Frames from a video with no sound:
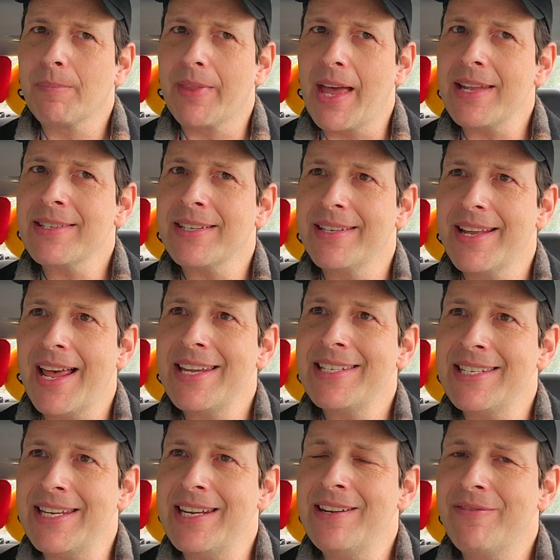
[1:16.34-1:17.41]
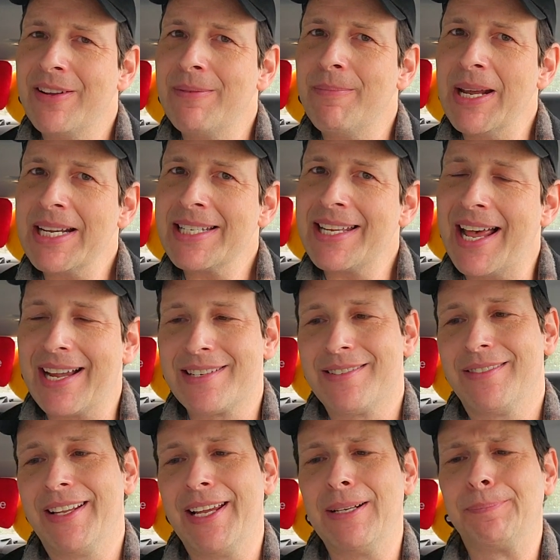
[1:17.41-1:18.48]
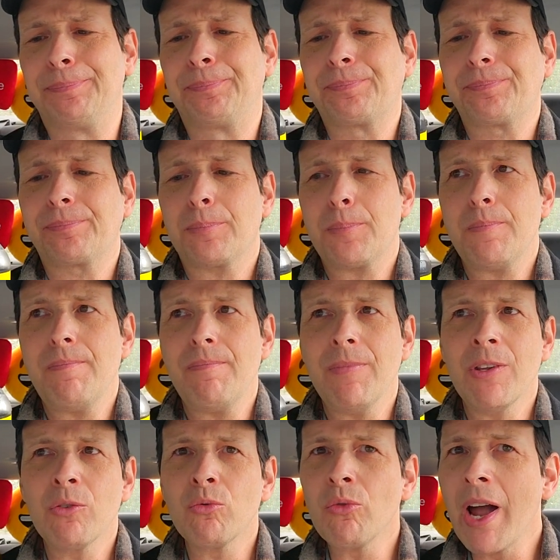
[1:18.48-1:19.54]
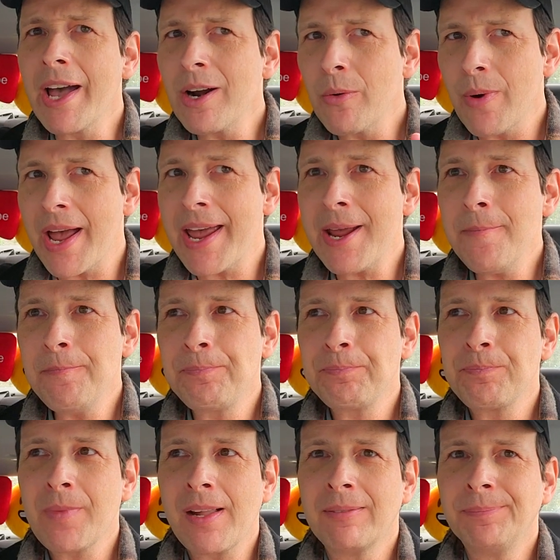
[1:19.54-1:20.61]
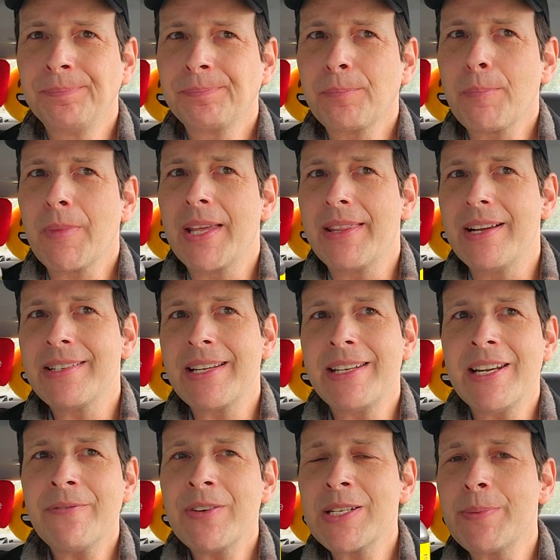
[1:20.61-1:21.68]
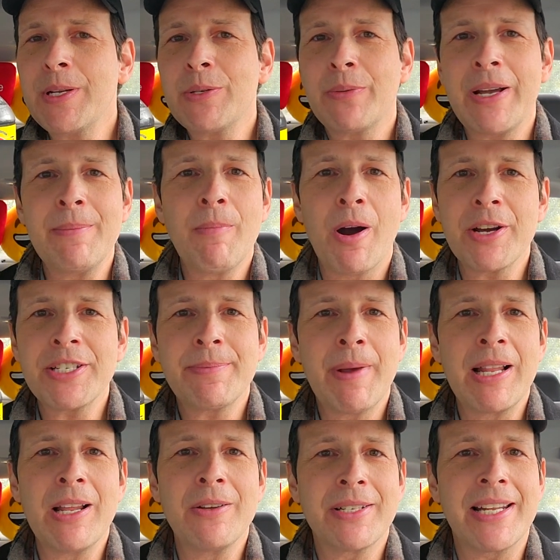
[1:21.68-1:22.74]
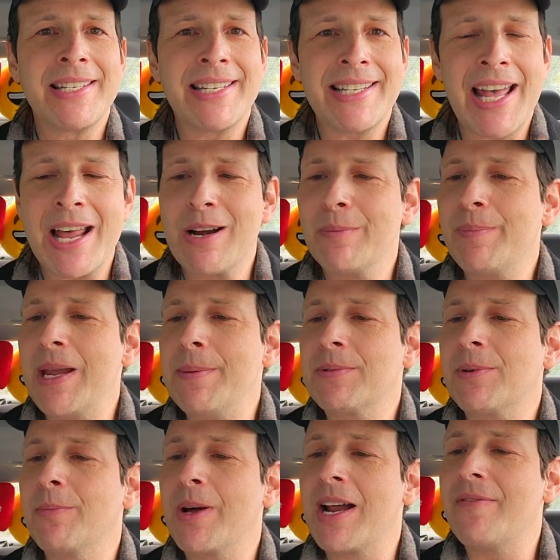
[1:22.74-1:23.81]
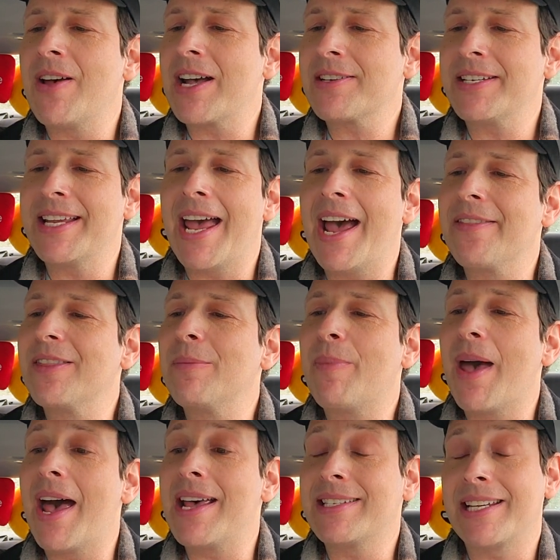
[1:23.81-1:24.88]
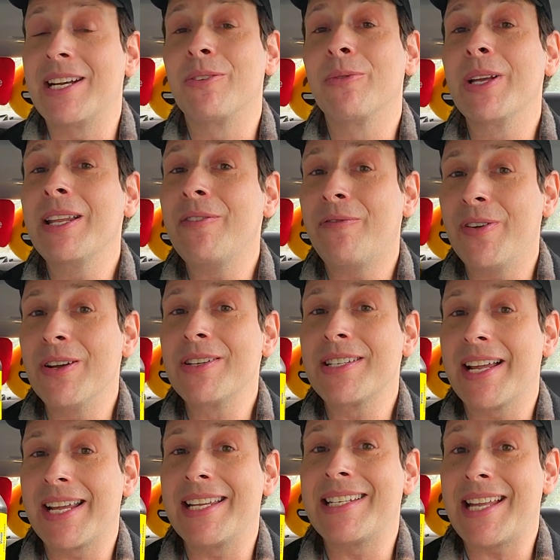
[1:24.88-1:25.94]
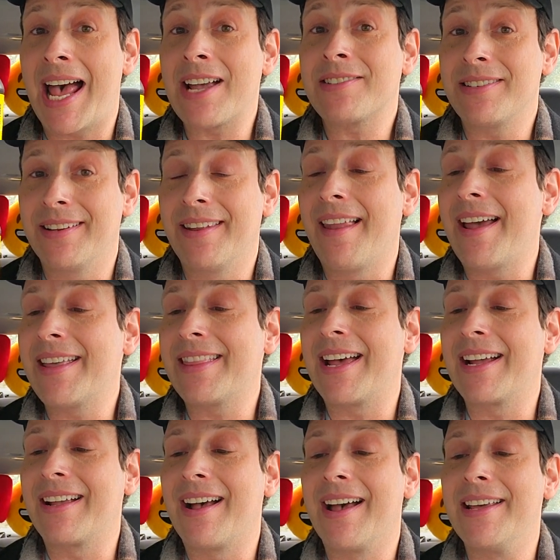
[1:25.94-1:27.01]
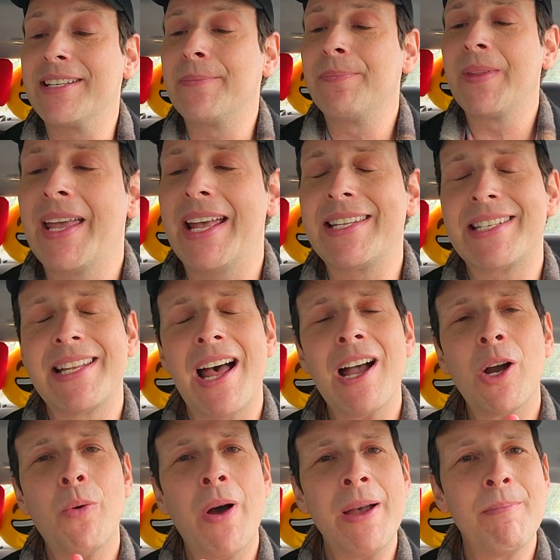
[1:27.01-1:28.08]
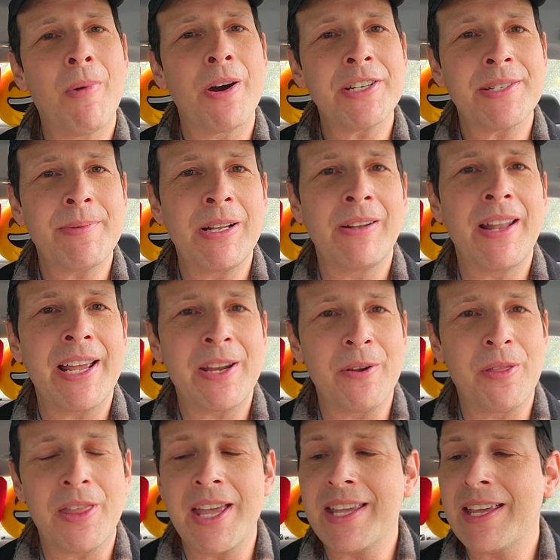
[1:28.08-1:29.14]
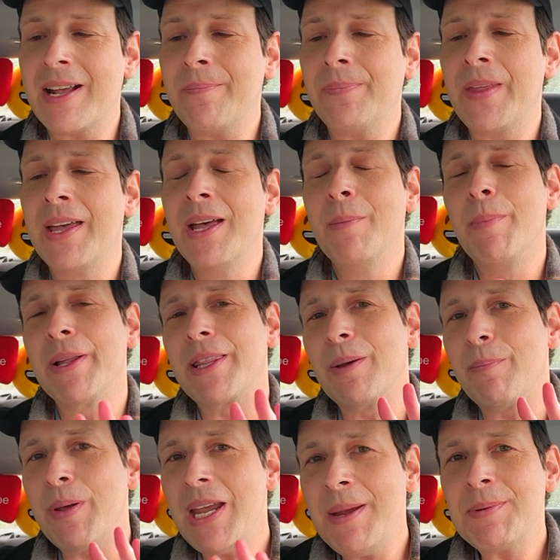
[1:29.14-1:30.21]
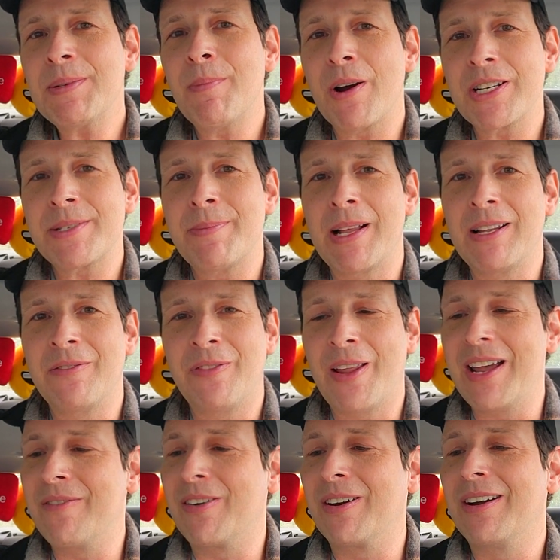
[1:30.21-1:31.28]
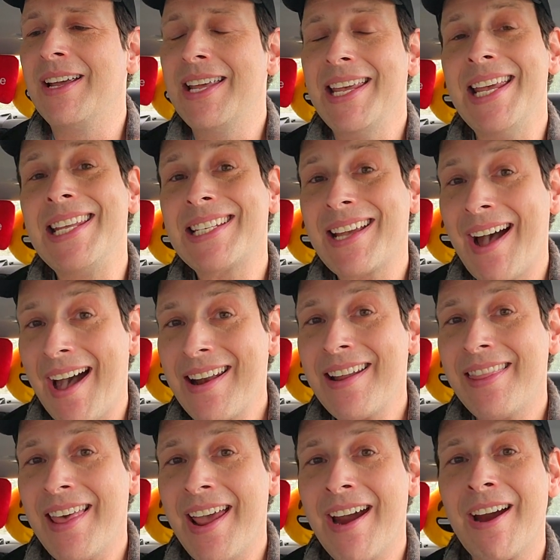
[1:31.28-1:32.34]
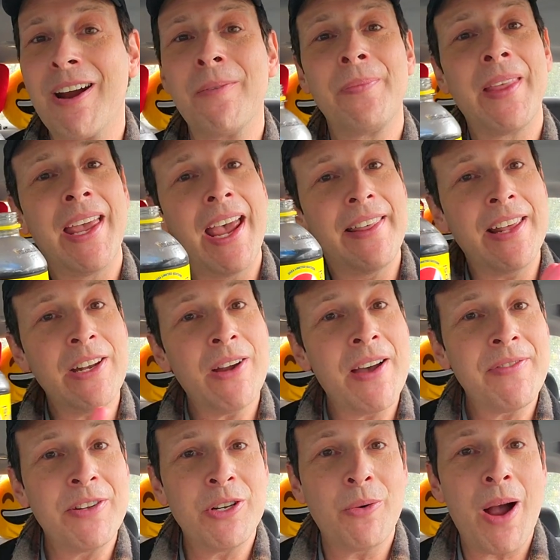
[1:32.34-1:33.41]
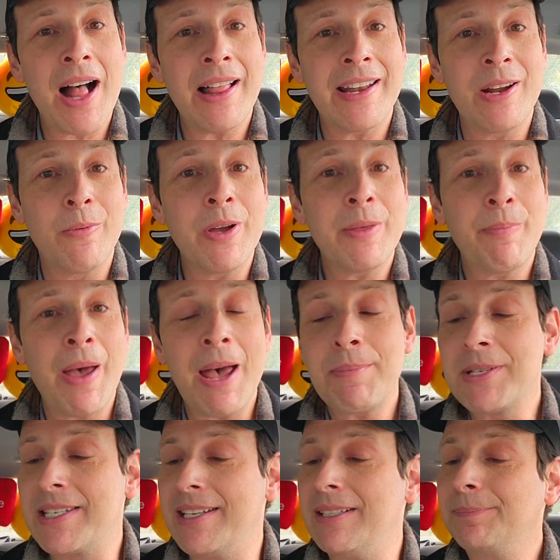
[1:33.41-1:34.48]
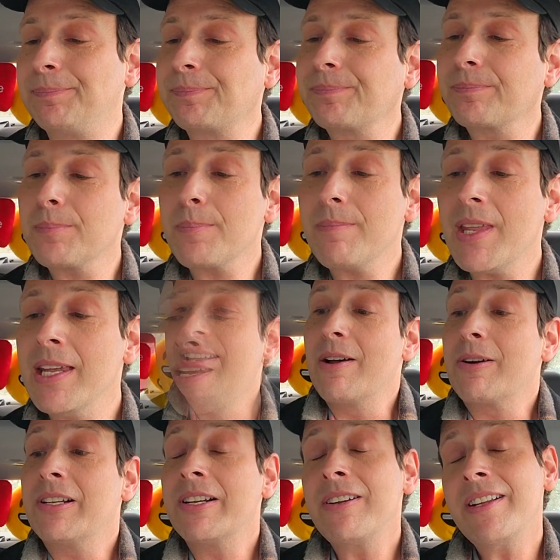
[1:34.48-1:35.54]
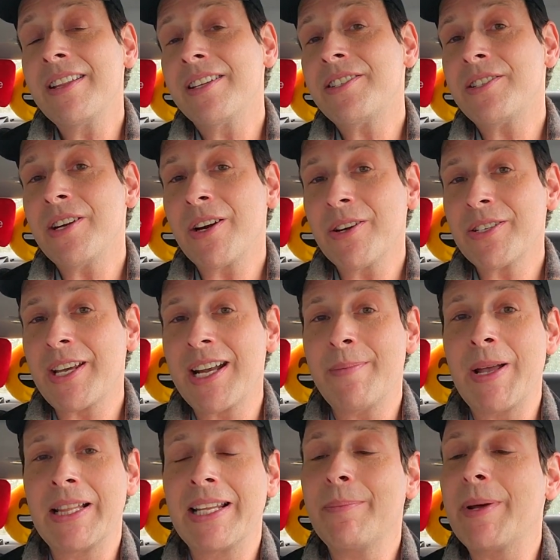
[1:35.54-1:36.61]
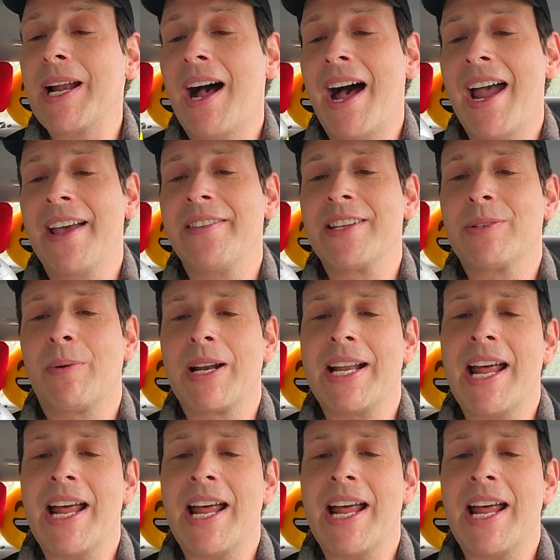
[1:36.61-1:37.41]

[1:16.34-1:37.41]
That's a nice even mix, actually. Right away, there's a difference between marshmallows and standard Peeps from what I've actually had in the past, and it really feels like it's actually like that, guys. It's not quite marshmallow like you're thinking, but the Peeps marshmallow flavor is kind of there, and then you have the duality with Pepsi. Now, clearly the sugar is going to be a little bit high on this one,